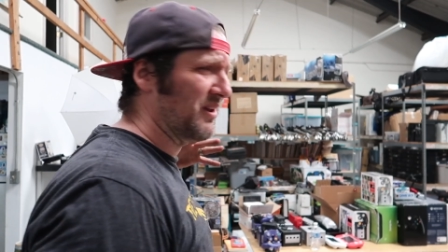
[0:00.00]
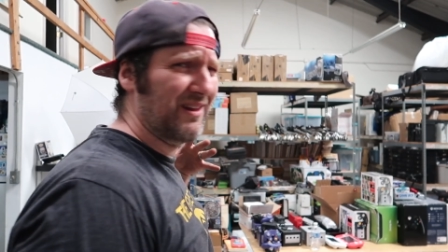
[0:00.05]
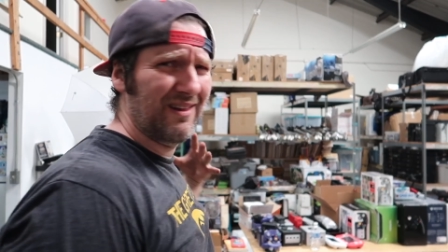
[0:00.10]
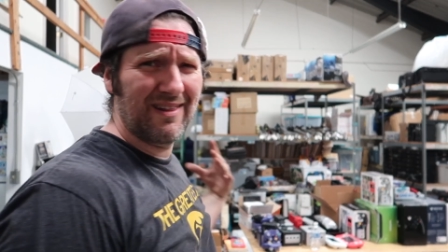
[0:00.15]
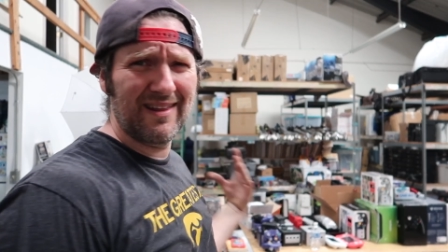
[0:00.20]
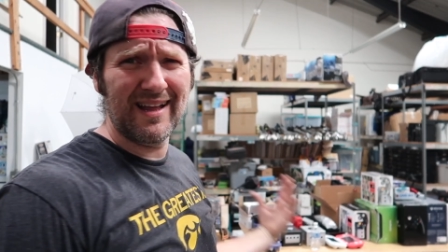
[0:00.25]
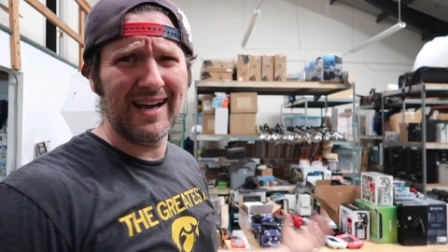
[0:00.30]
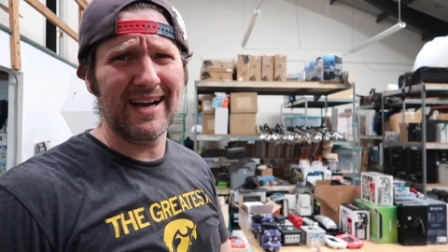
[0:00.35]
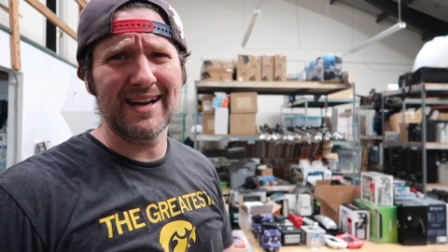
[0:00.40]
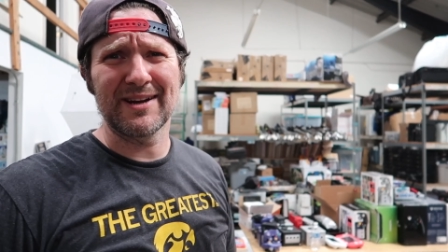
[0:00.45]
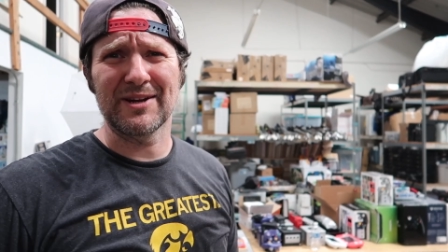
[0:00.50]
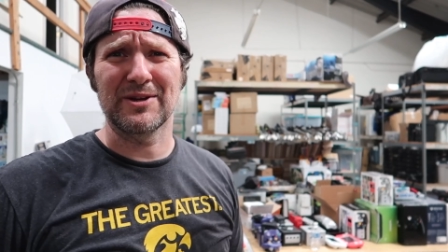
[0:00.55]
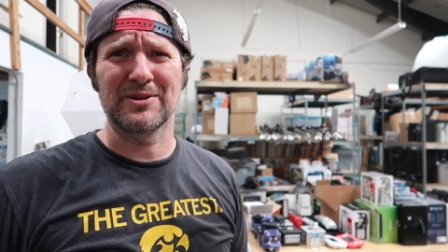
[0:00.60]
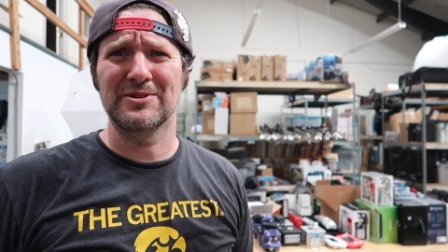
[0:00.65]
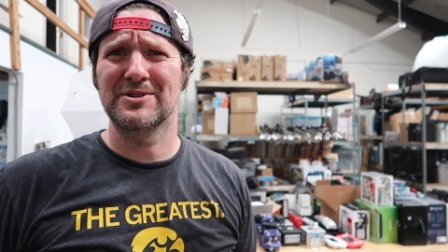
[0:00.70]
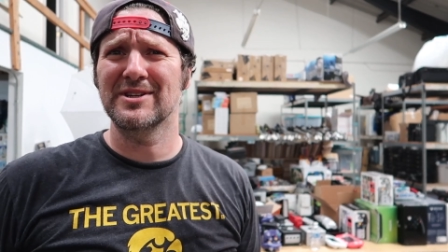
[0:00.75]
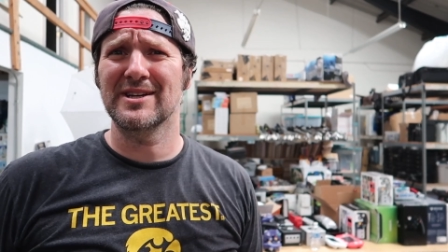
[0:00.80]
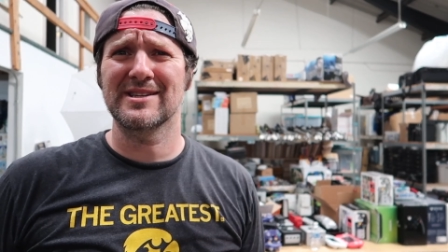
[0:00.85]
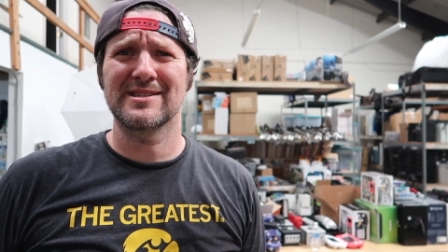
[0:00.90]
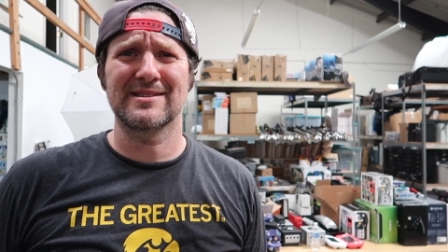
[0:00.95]
a lot of
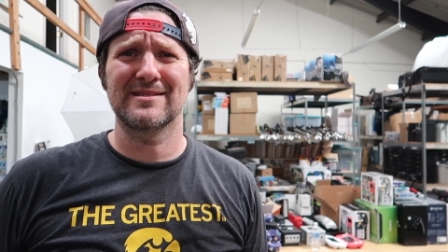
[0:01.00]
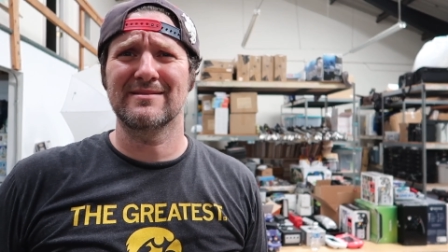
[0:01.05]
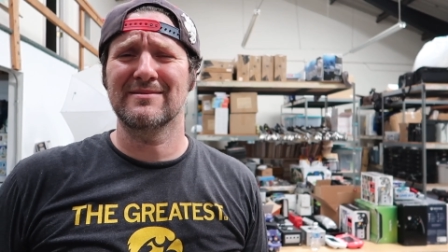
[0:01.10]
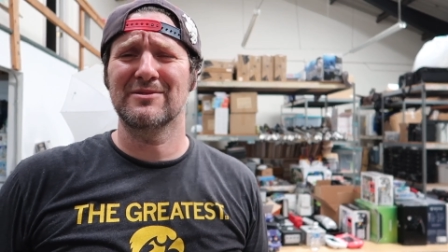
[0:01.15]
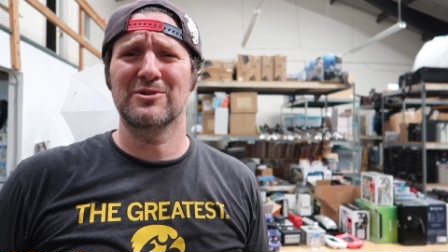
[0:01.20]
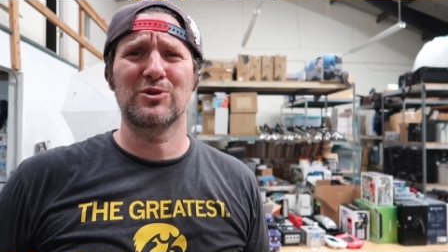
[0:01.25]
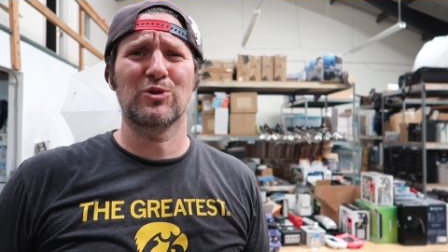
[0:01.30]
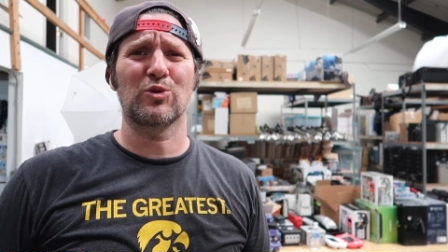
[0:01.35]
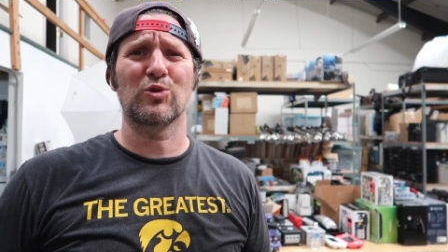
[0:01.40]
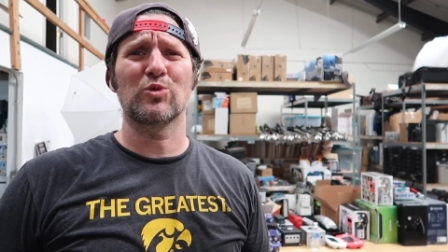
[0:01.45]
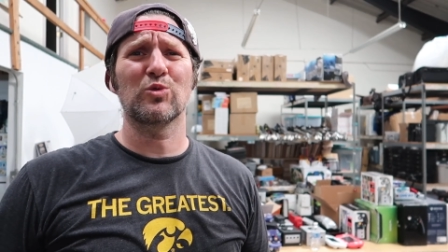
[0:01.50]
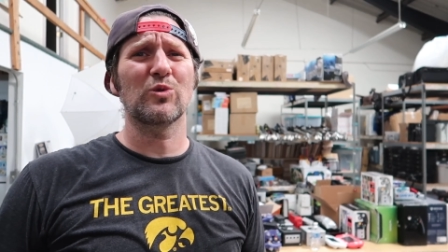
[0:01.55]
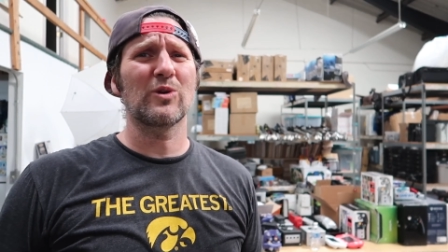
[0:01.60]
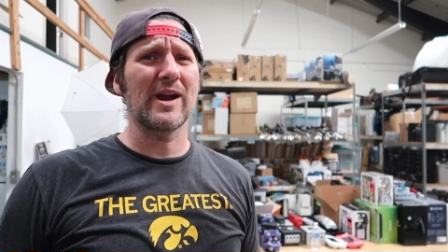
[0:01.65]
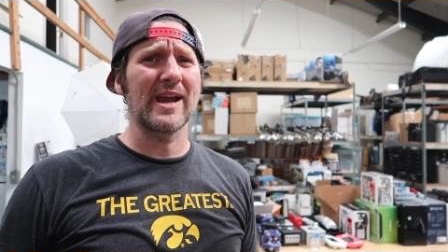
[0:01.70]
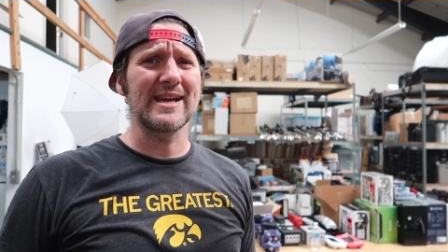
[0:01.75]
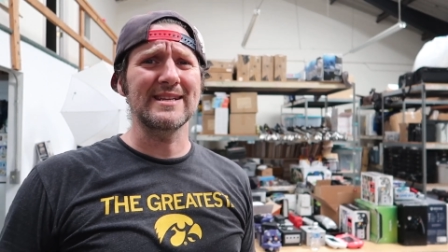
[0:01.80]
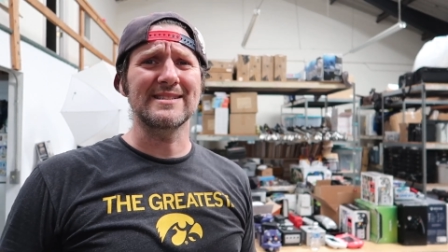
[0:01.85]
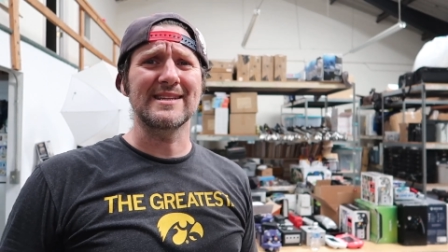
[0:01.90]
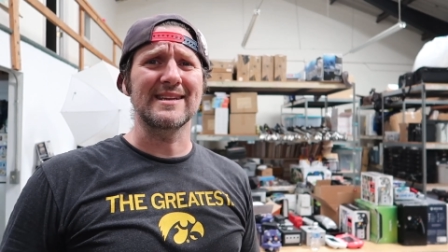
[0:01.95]
just
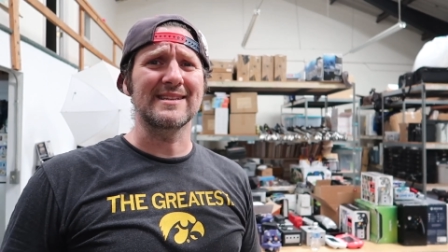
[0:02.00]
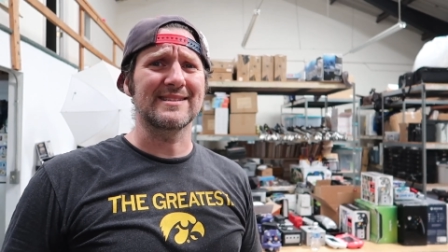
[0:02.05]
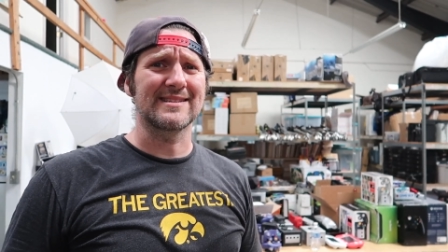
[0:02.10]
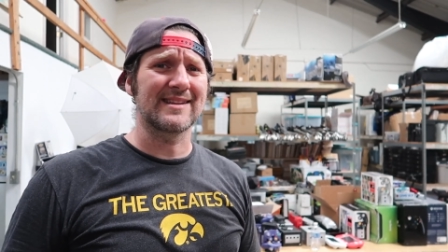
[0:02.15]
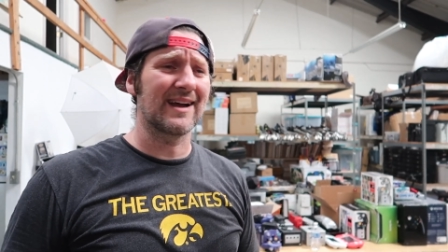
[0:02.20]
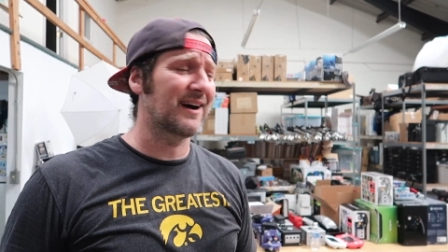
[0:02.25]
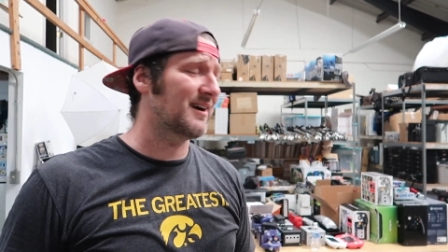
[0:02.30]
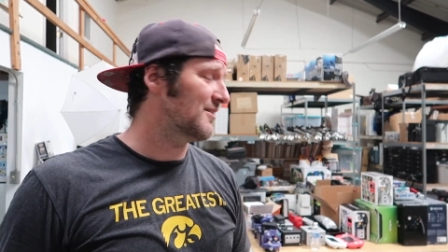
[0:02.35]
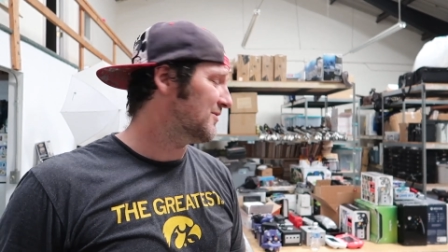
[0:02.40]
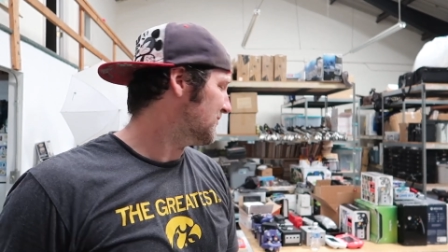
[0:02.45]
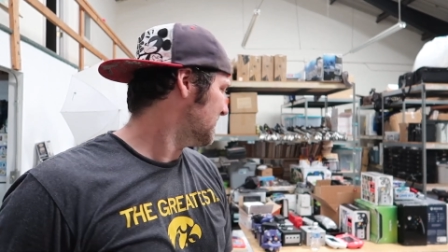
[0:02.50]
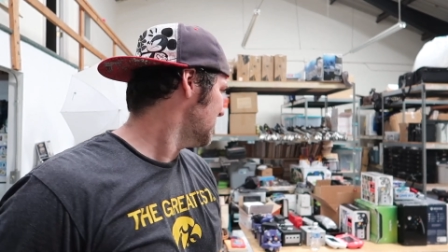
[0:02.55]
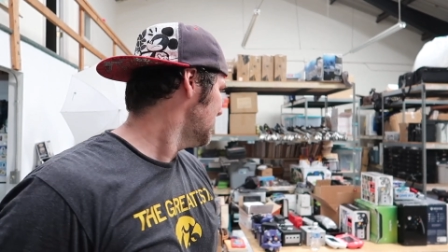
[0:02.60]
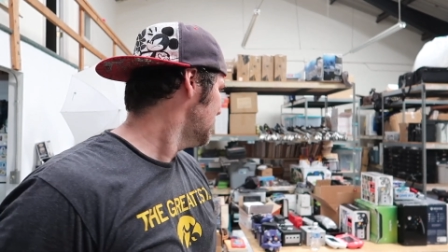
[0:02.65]
crazy stuff.